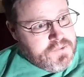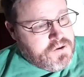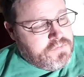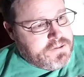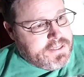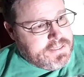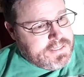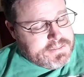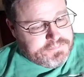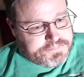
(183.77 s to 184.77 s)
Hopefully I can
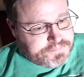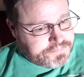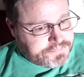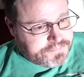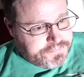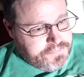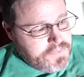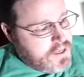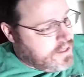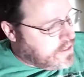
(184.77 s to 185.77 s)
get
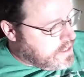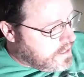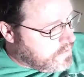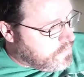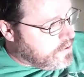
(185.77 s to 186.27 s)
a decent angle